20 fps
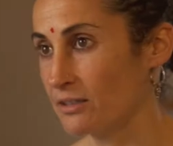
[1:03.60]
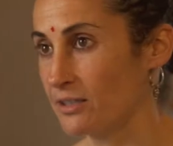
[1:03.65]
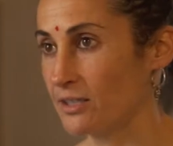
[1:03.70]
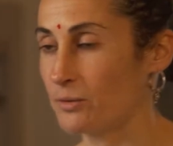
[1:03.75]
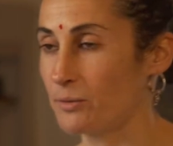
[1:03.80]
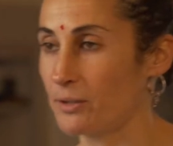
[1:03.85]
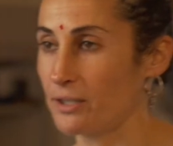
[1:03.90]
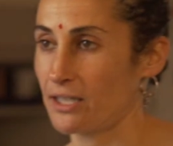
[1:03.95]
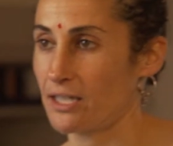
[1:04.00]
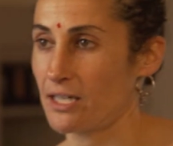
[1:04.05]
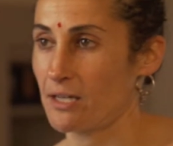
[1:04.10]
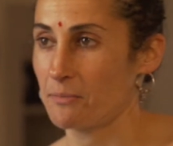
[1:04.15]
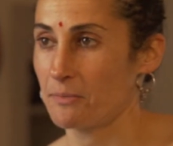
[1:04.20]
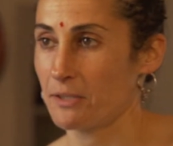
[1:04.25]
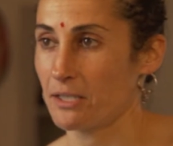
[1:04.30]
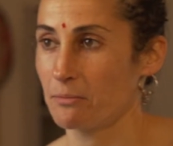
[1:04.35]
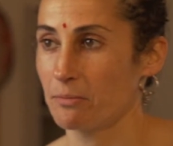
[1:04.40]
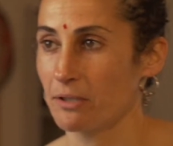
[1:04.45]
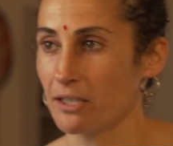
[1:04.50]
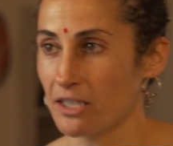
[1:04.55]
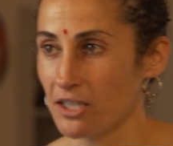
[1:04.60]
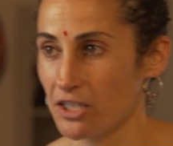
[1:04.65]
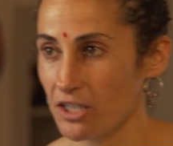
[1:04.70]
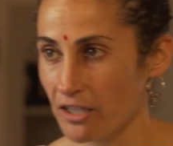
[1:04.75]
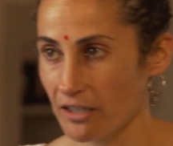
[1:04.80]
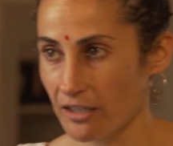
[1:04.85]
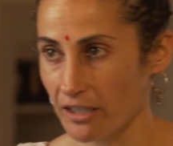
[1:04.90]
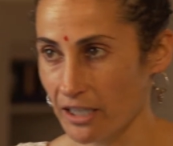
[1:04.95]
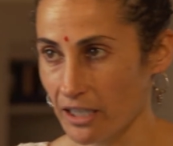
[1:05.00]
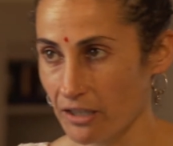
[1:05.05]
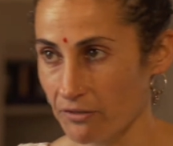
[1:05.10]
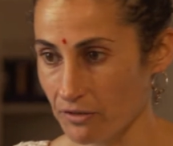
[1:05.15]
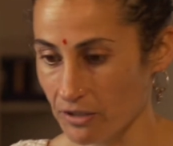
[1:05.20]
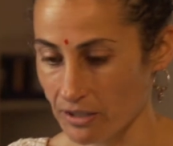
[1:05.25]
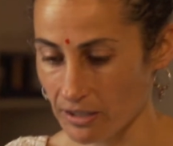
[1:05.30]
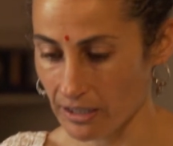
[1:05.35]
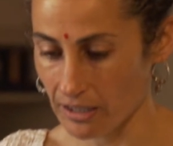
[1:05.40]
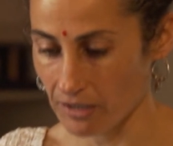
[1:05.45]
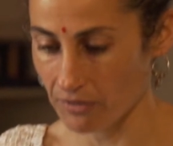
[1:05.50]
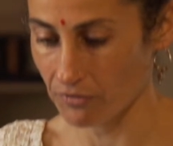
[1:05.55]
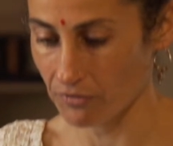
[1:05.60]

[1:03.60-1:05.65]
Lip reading: when it comes to butter chicken, I never leave